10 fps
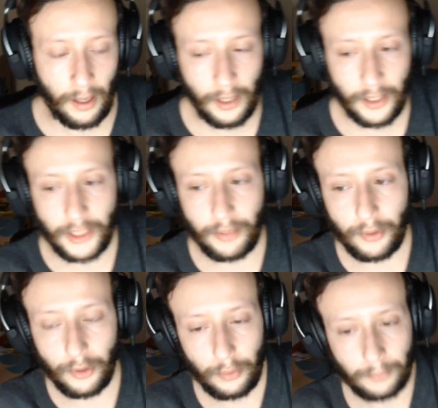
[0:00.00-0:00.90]
you
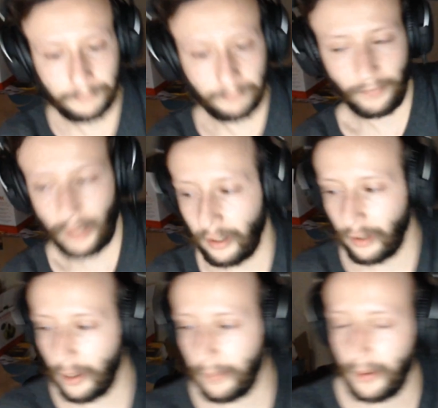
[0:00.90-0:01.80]
do Hear a
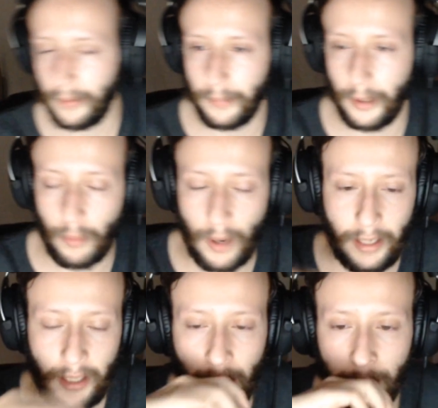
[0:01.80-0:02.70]
little bit of whining
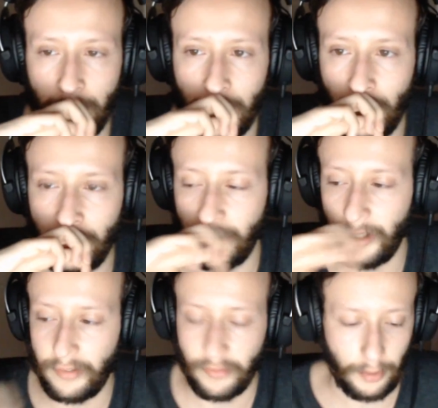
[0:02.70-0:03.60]
coming constantly
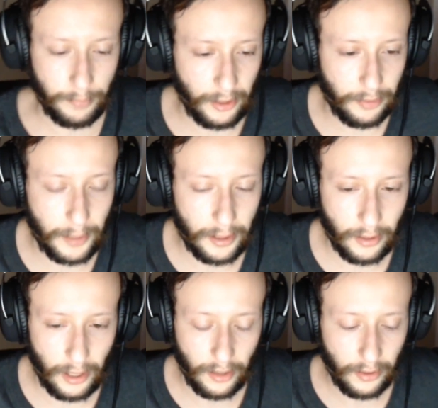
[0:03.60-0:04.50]
from the speaker
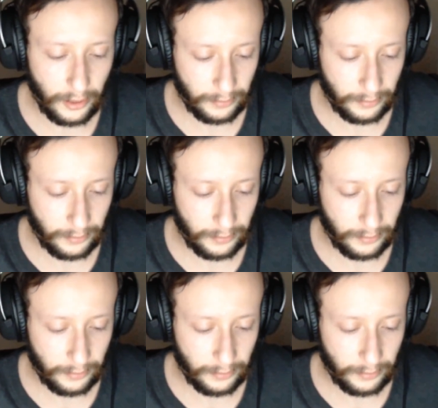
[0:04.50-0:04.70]
area.